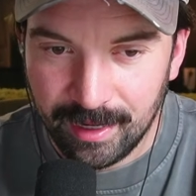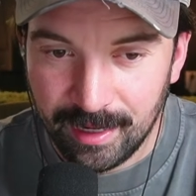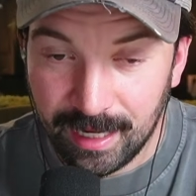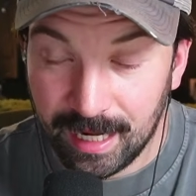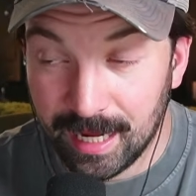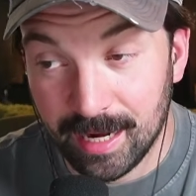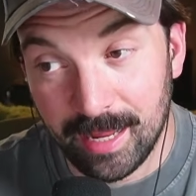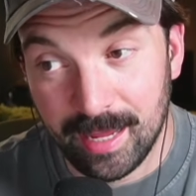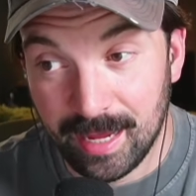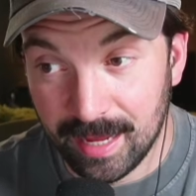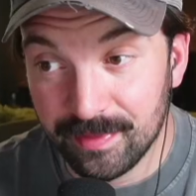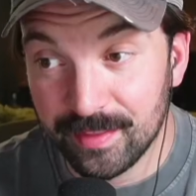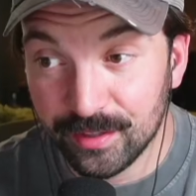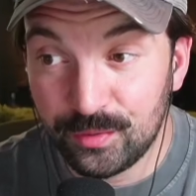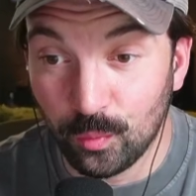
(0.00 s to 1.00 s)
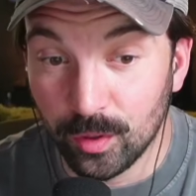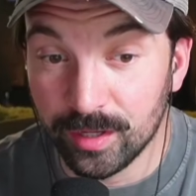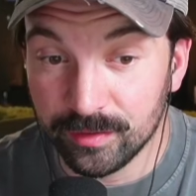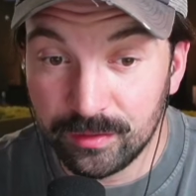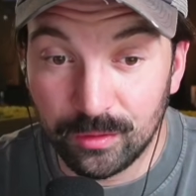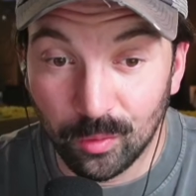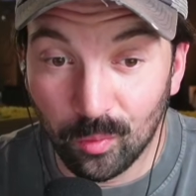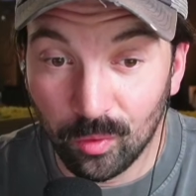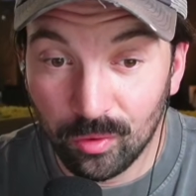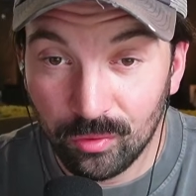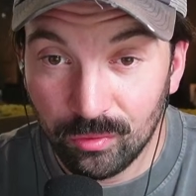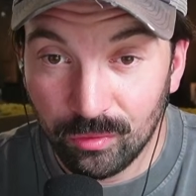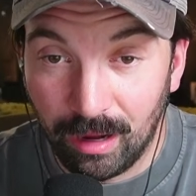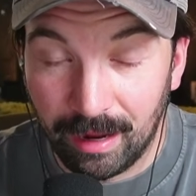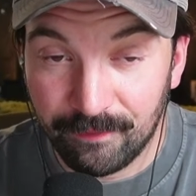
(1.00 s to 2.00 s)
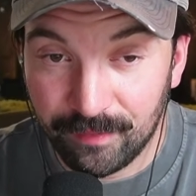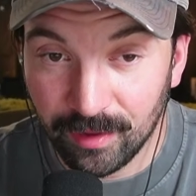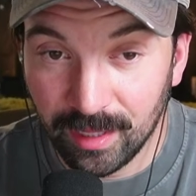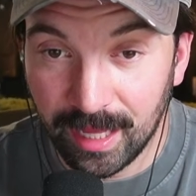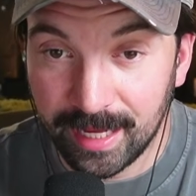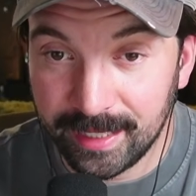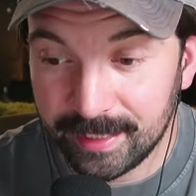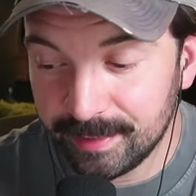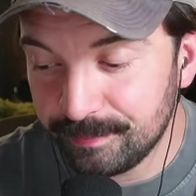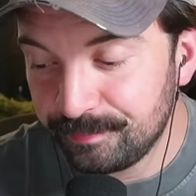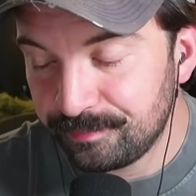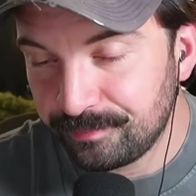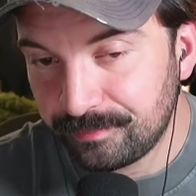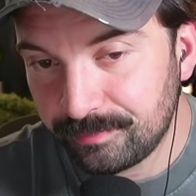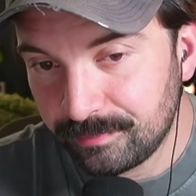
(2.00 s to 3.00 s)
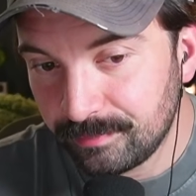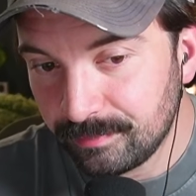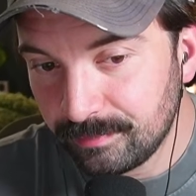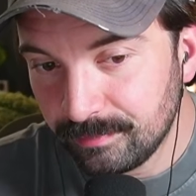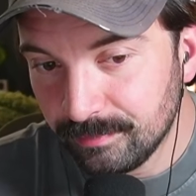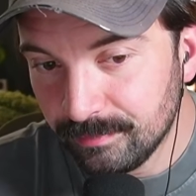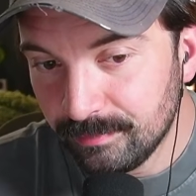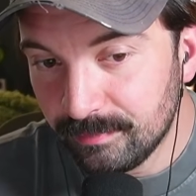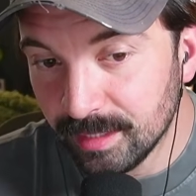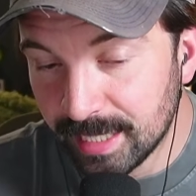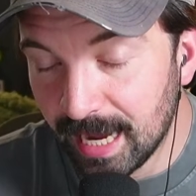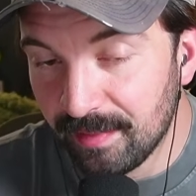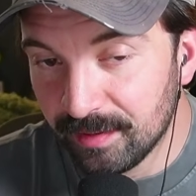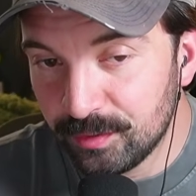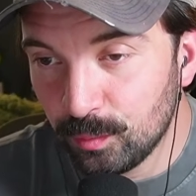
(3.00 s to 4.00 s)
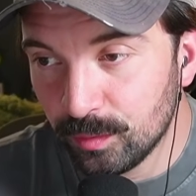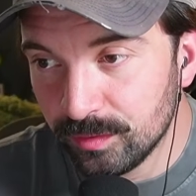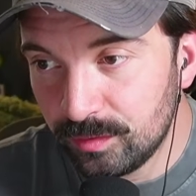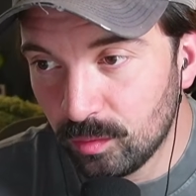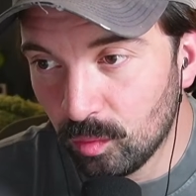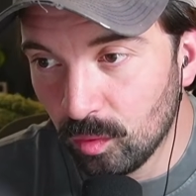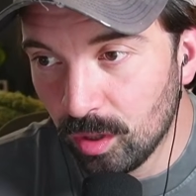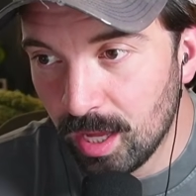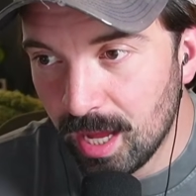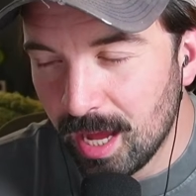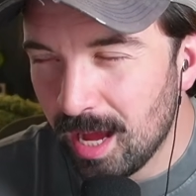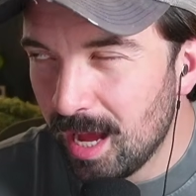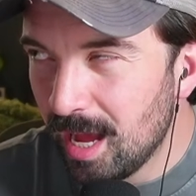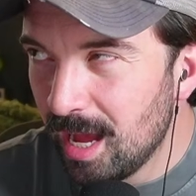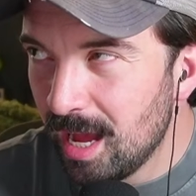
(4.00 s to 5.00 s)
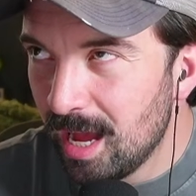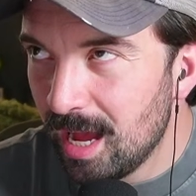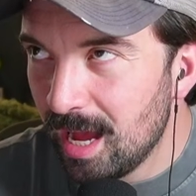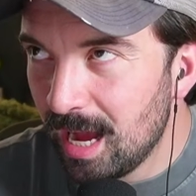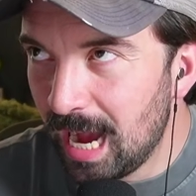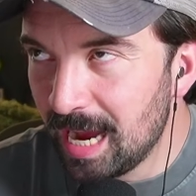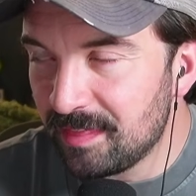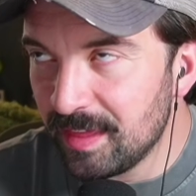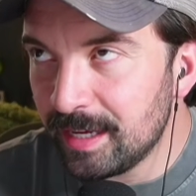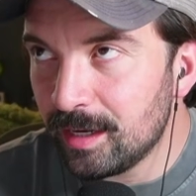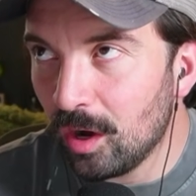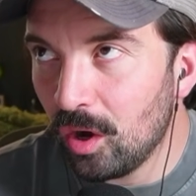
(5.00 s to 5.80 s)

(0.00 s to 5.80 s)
And this one is cool. I feel like, yeah, this one's cool. I think,